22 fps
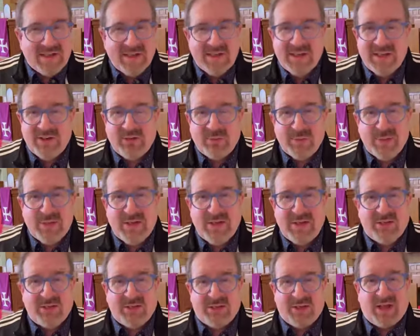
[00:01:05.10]
Teach
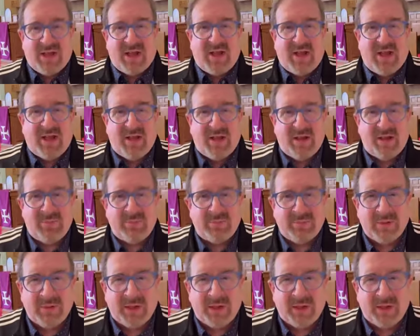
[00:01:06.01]
me some